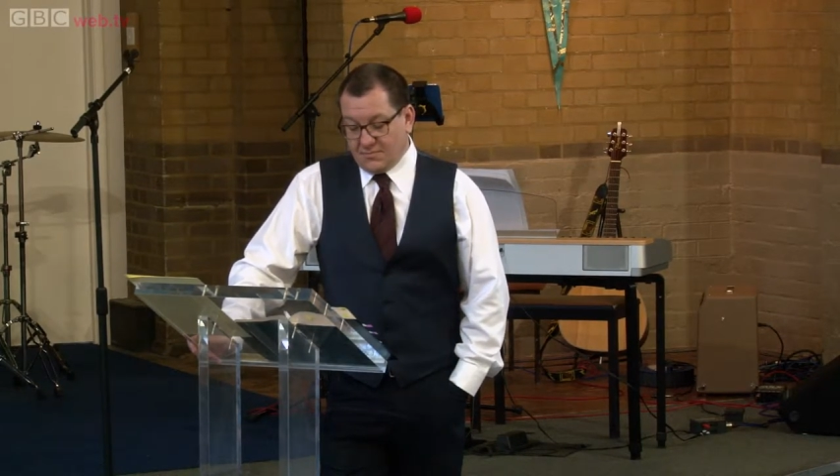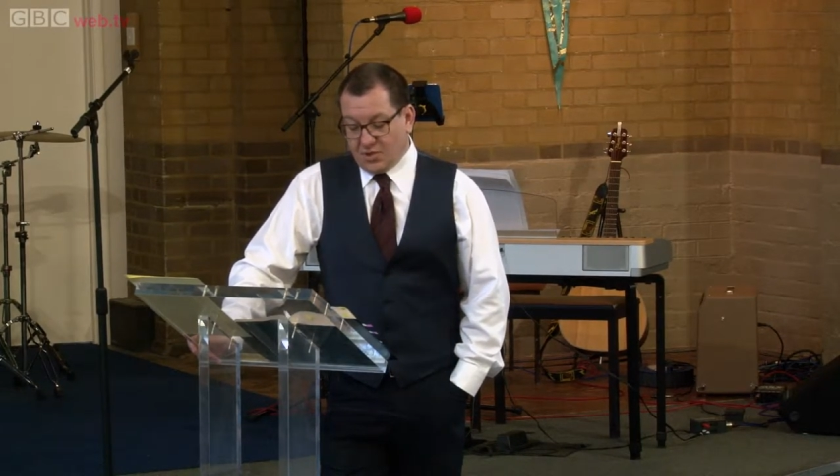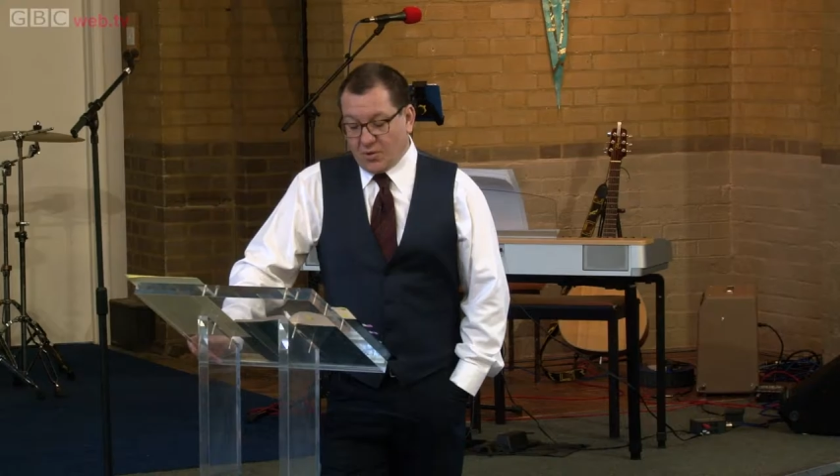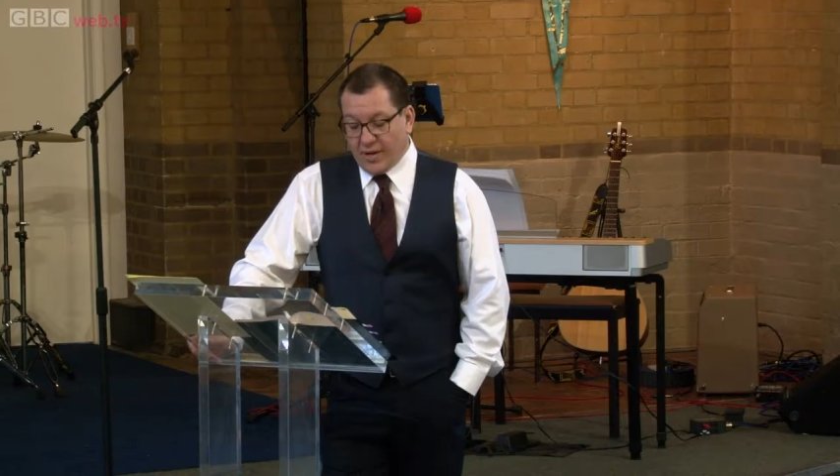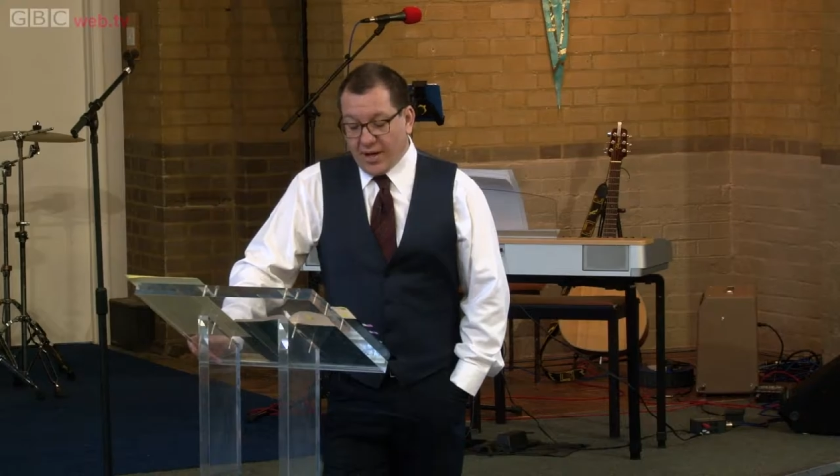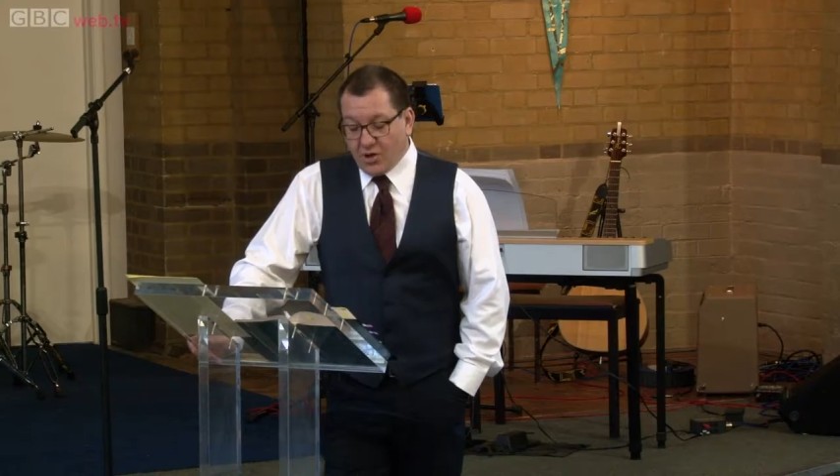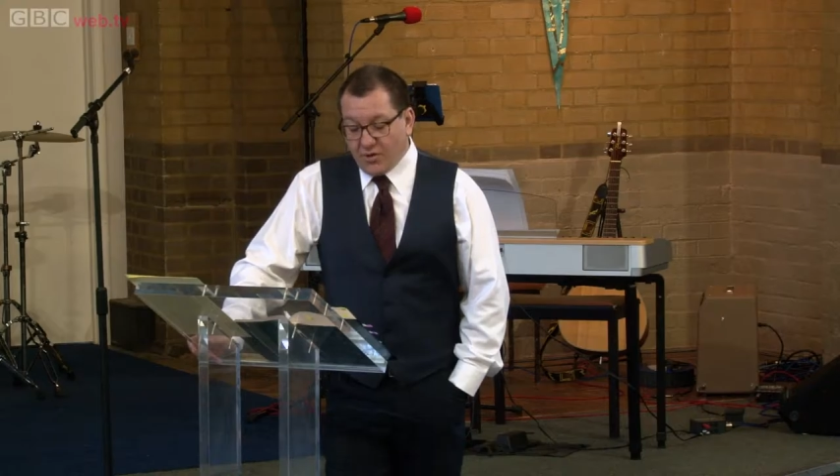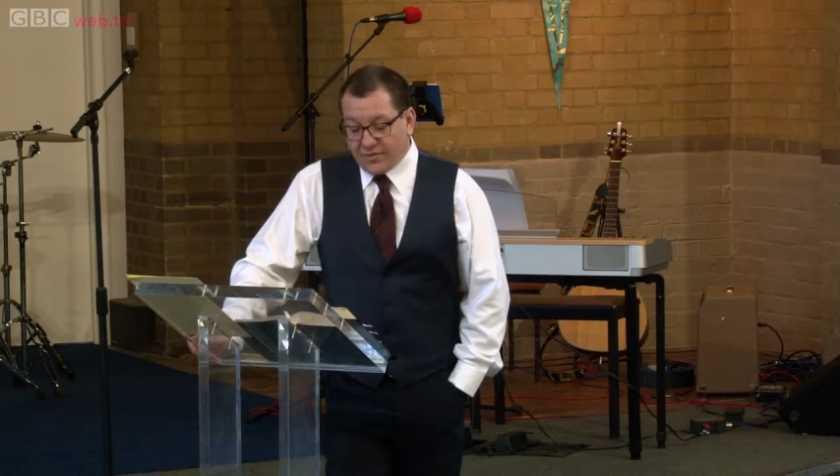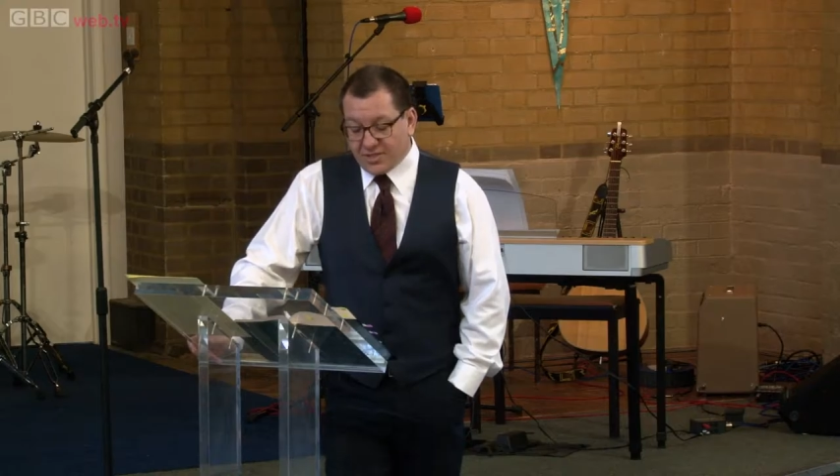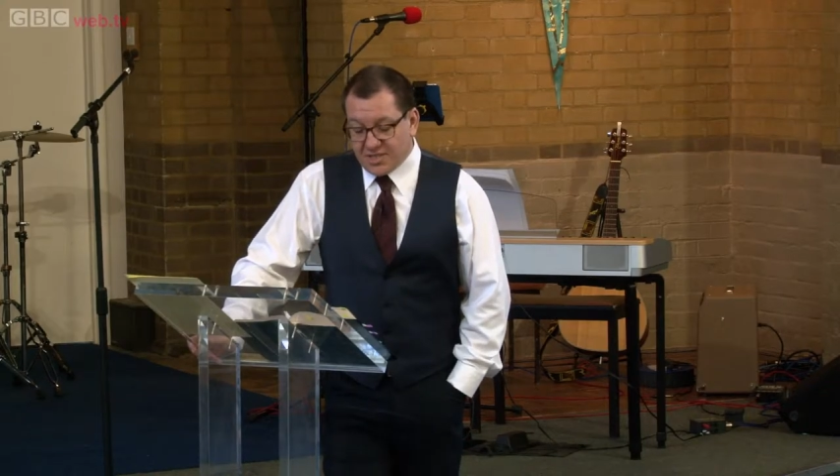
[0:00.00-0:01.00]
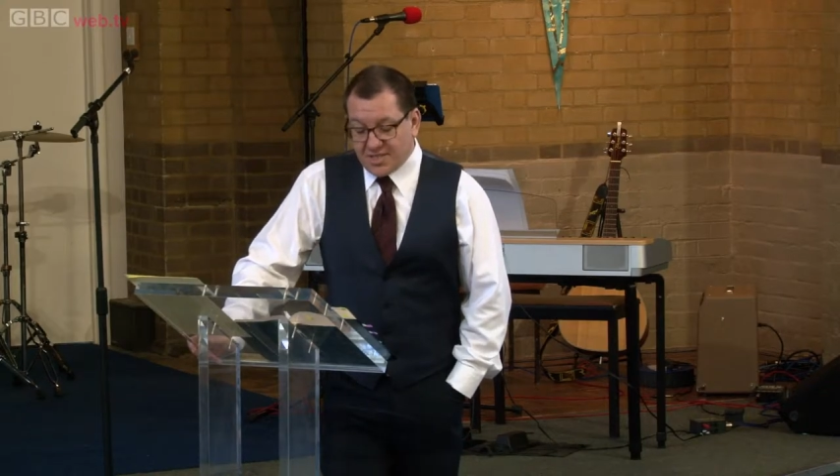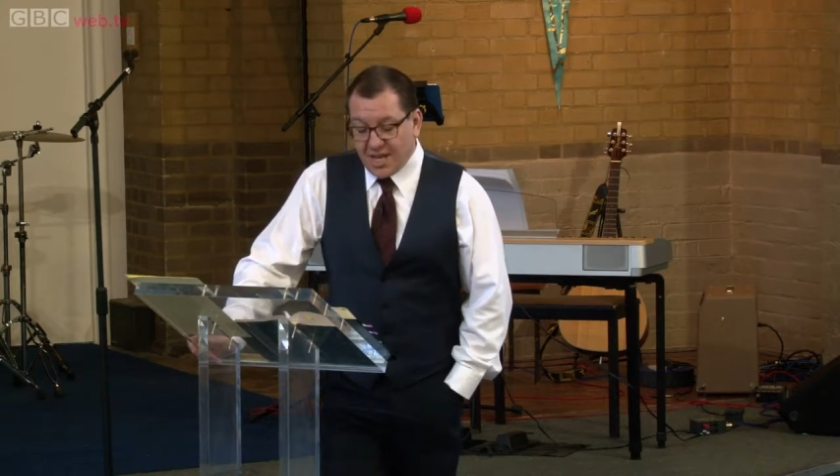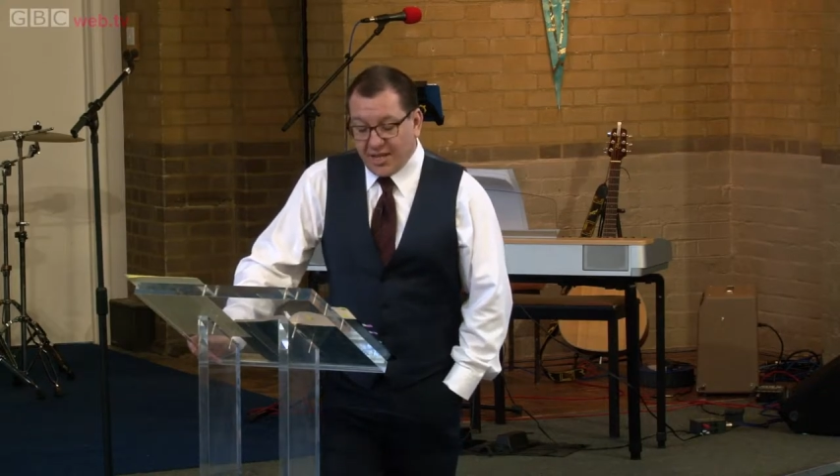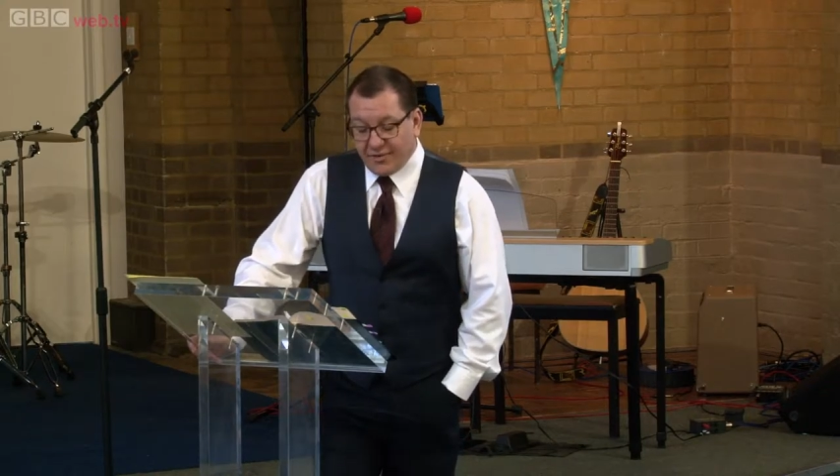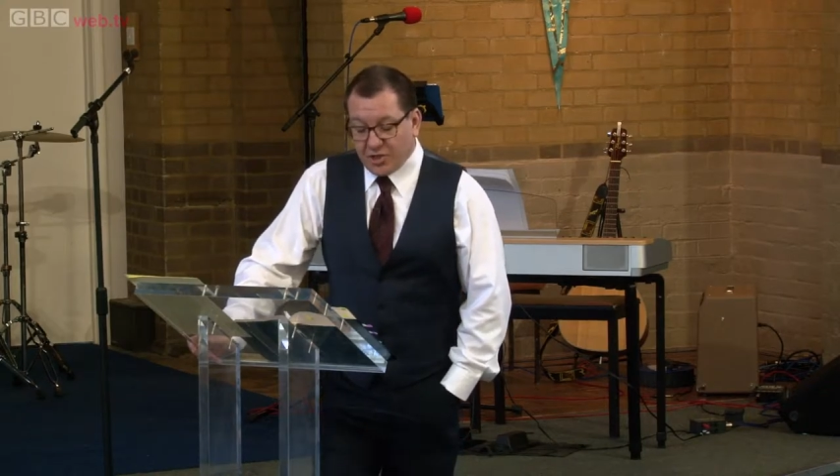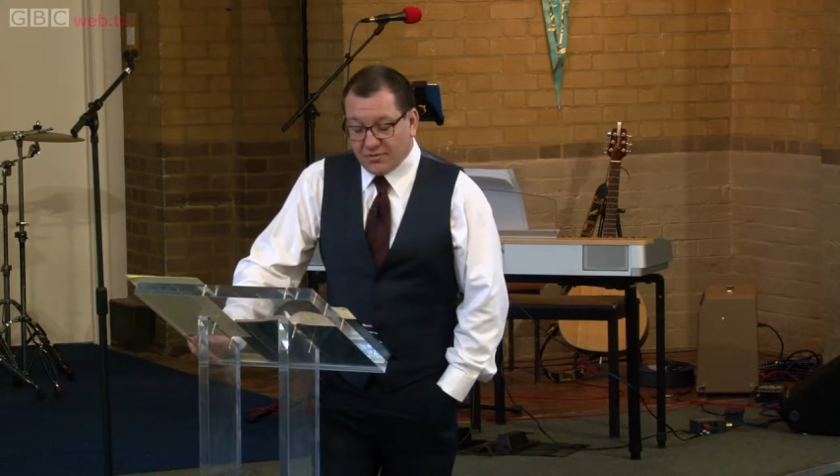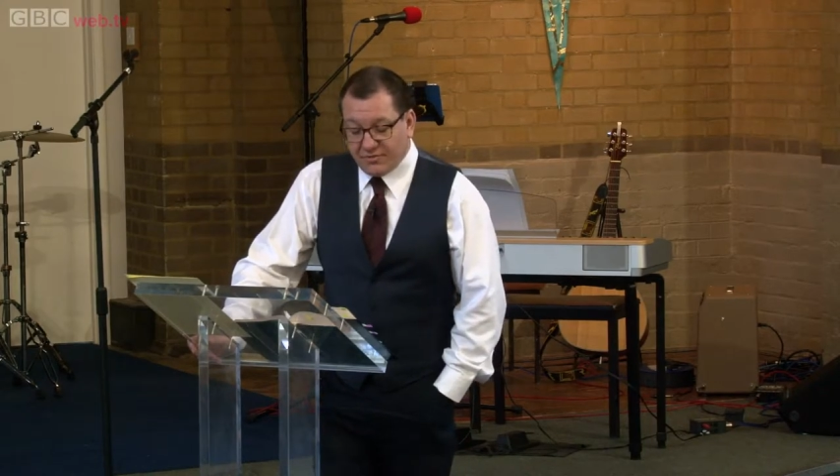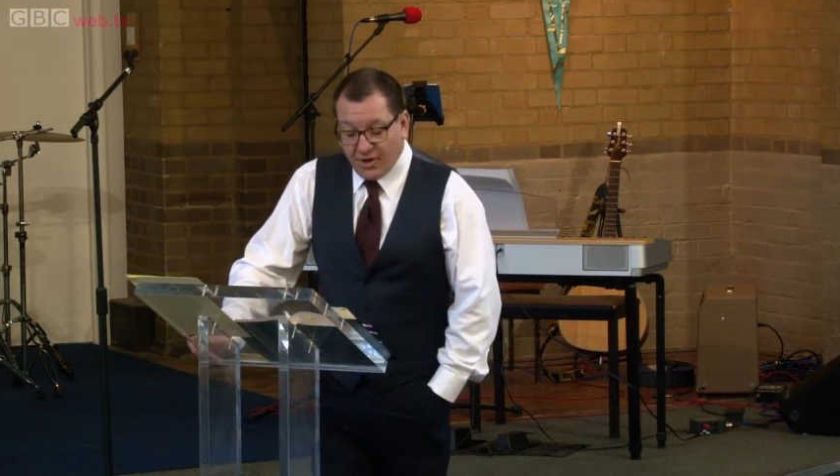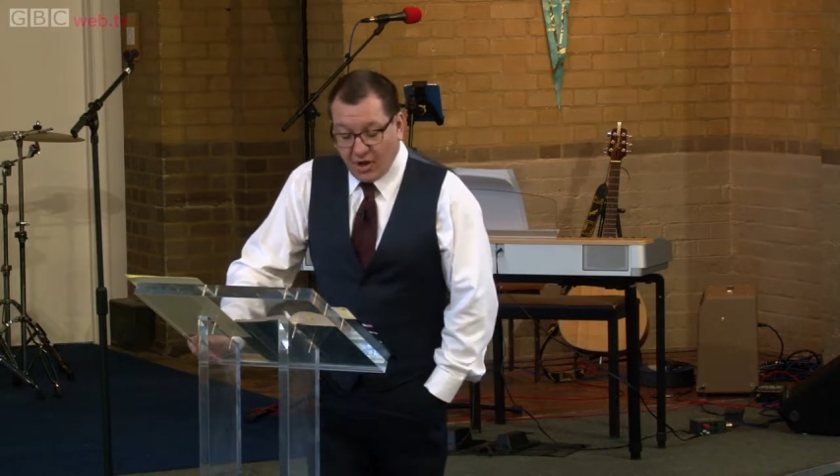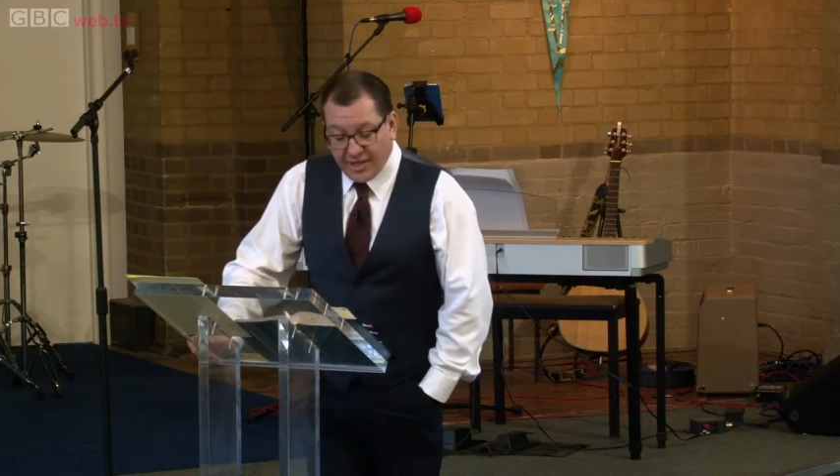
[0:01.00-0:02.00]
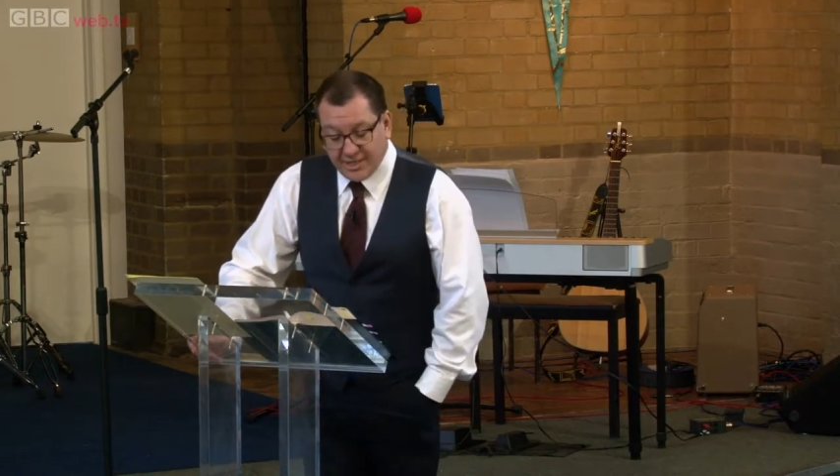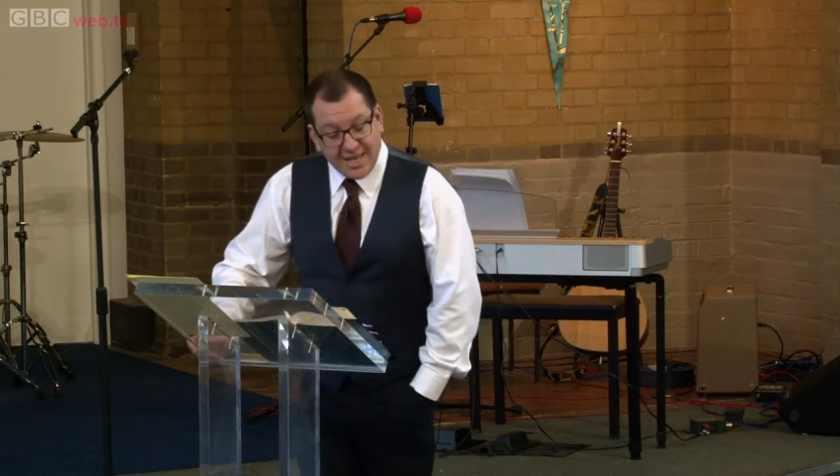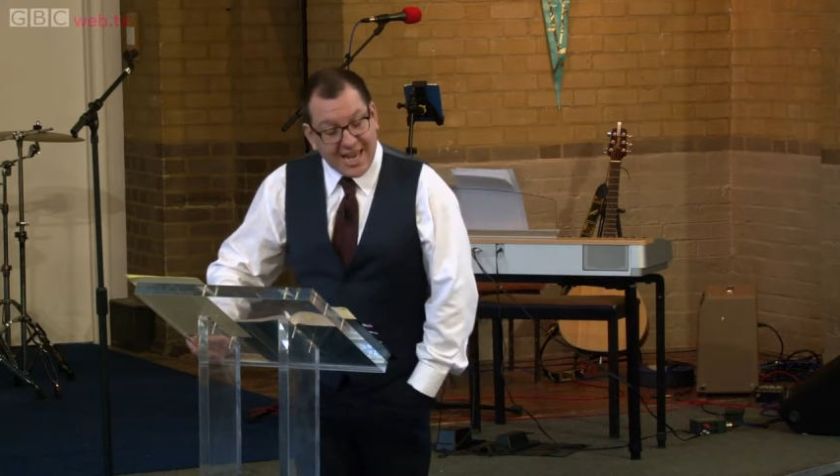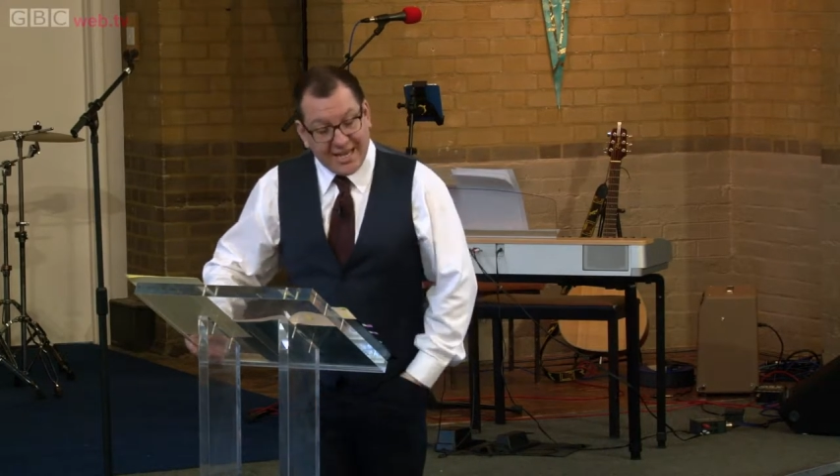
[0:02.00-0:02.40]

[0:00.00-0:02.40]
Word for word: So he went over to see if he could find